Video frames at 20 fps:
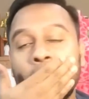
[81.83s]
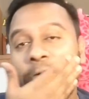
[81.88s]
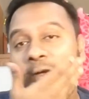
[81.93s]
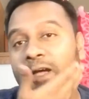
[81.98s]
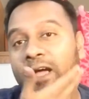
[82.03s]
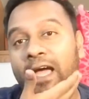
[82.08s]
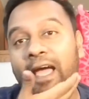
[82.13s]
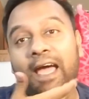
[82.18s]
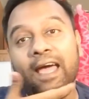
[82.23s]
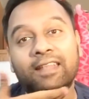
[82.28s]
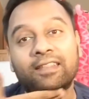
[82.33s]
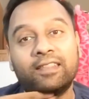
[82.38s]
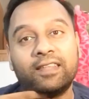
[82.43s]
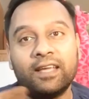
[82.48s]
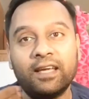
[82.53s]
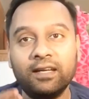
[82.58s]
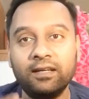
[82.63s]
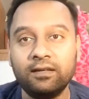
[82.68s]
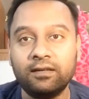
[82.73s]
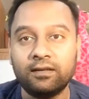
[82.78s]
and
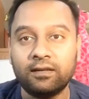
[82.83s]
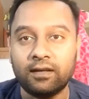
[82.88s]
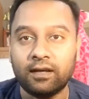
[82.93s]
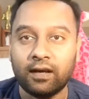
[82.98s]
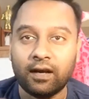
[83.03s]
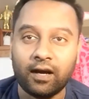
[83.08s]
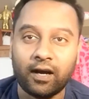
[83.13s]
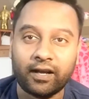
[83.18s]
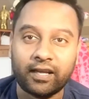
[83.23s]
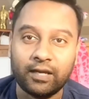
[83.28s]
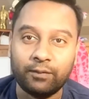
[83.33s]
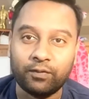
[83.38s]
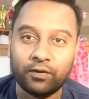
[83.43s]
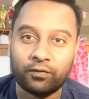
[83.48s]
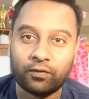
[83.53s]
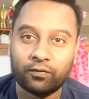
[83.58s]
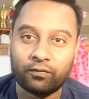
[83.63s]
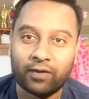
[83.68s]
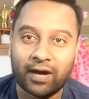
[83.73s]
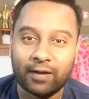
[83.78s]
then keep it
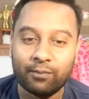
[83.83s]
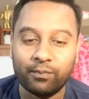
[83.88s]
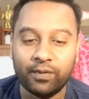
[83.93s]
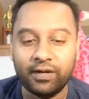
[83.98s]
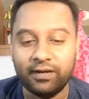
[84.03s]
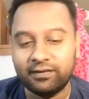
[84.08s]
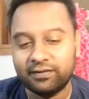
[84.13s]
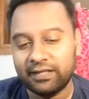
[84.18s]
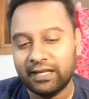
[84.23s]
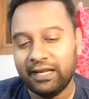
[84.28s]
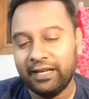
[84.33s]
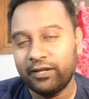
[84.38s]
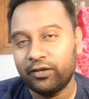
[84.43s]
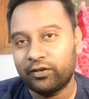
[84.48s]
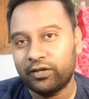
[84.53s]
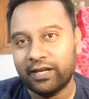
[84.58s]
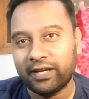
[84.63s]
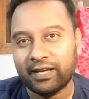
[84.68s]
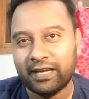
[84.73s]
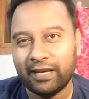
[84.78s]
for 5 minutes. Telling you
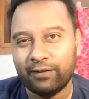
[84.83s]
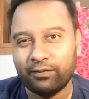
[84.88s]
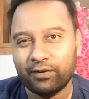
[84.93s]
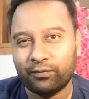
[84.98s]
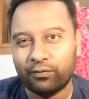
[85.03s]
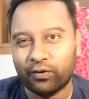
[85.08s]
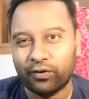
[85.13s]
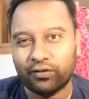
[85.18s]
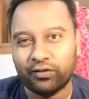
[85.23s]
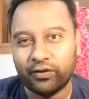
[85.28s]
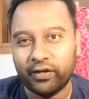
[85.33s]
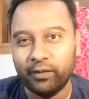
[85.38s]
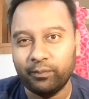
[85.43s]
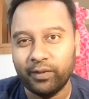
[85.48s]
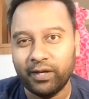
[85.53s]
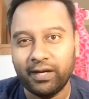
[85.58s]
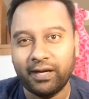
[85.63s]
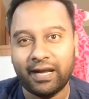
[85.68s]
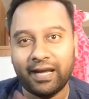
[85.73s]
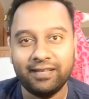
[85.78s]
keep it for 3
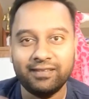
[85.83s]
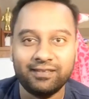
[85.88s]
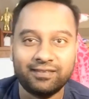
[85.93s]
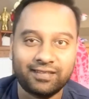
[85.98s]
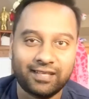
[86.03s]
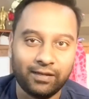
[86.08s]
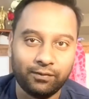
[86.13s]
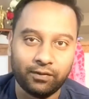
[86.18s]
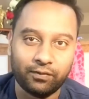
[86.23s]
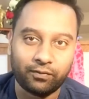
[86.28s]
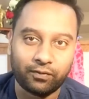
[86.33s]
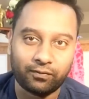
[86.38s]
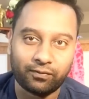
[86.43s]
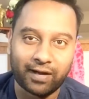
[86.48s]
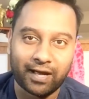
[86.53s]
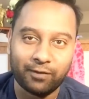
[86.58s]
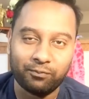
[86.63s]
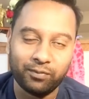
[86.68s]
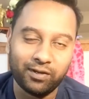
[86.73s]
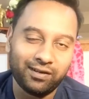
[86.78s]
minutes. I just keep it for
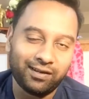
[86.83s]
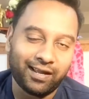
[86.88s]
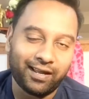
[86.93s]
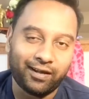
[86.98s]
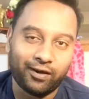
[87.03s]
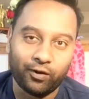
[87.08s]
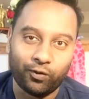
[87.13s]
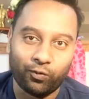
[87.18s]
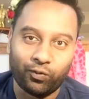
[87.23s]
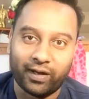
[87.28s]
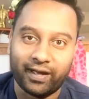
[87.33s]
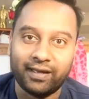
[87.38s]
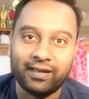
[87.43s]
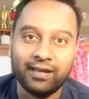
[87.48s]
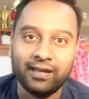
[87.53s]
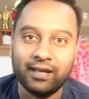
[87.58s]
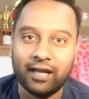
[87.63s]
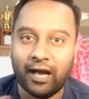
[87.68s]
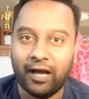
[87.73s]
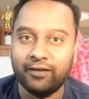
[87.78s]
5 minutes. I don't know why.
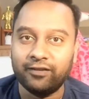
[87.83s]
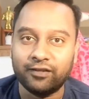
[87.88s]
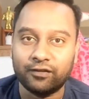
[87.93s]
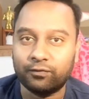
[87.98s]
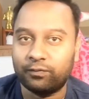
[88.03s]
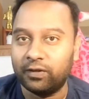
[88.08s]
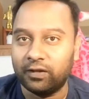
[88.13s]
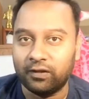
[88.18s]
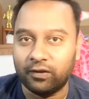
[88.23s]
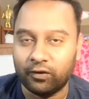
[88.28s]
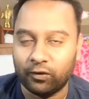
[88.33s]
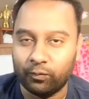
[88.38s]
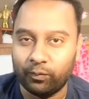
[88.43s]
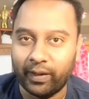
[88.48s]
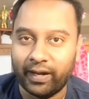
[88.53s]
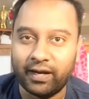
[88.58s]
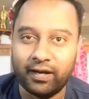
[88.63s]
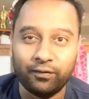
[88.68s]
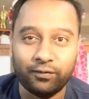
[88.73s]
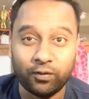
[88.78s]
I just feel a little
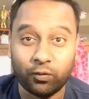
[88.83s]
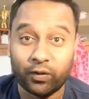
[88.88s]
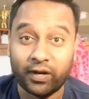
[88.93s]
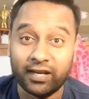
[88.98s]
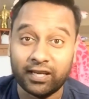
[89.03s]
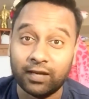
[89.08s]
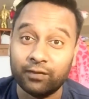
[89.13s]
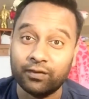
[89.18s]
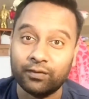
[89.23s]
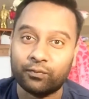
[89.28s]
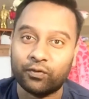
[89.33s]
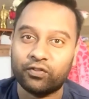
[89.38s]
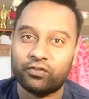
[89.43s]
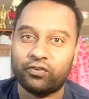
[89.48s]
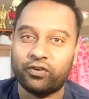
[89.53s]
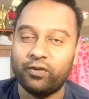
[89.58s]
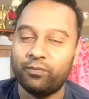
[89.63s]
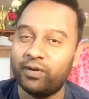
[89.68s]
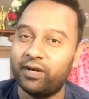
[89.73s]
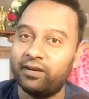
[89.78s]
better. If you want to keep it for
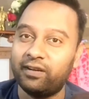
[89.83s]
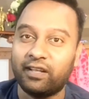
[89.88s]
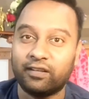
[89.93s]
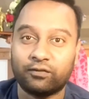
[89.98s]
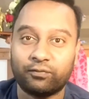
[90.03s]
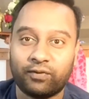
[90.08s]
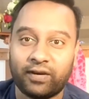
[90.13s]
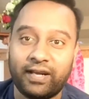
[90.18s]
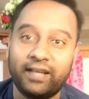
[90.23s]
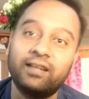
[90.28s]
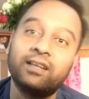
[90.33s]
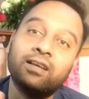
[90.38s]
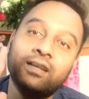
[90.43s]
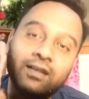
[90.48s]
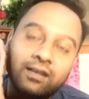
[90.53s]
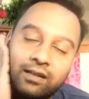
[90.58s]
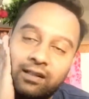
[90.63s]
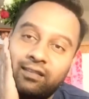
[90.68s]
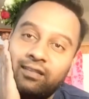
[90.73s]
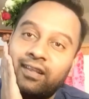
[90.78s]
3 minutes, that's fine.
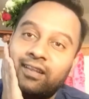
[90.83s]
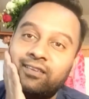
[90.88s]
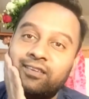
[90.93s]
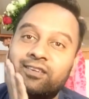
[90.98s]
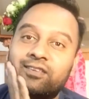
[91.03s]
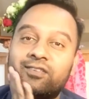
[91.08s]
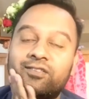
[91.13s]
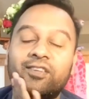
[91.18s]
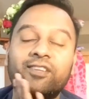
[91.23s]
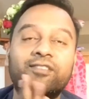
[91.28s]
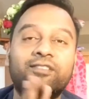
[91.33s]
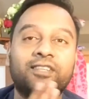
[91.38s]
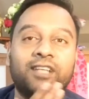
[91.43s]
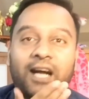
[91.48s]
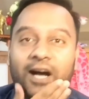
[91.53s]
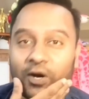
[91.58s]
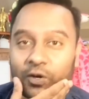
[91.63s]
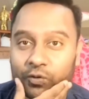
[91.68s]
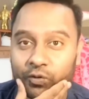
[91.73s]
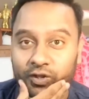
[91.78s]
Then just rinse it
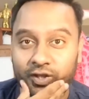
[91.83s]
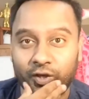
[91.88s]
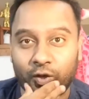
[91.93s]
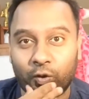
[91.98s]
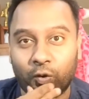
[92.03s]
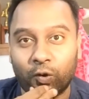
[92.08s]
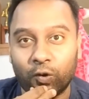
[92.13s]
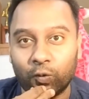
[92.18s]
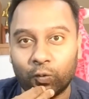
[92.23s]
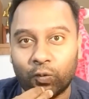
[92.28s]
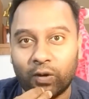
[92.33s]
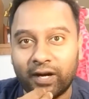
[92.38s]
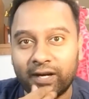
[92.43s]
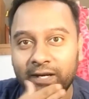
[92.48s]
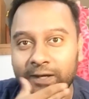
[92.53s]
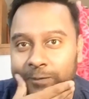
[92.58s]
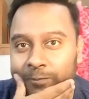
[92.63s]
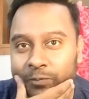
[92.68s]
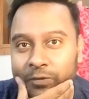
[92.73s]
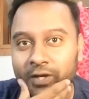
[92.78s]
out with the cold
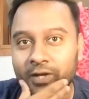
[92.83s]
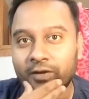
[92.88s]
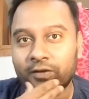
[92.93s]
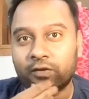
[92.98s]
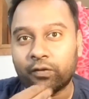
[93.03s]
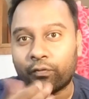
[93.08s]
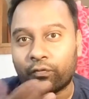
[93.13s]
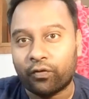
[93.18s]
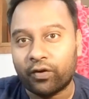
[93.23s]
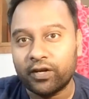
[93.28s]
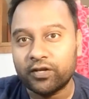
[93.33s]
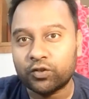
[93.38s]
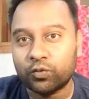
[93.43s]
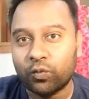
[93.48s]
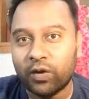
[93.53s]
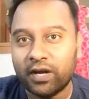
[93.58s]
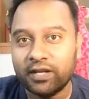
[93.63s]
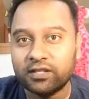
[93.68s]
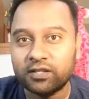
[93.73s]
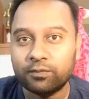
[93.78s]
water. So first
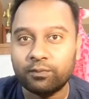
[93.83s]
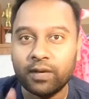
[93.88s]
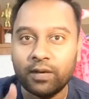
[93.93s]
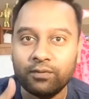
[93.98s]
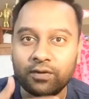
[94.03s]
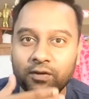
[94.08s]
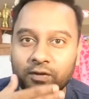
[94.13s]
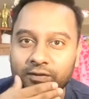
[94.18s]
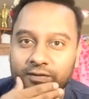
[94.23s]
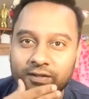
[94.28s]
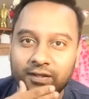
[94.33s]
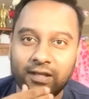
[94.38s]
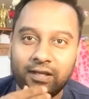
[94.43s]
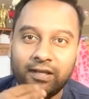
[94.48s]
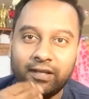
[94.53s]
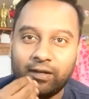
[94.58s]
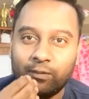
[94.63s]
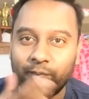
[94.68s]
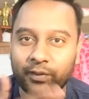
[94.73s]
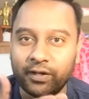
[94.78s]
wash, maybe you'll see a little bit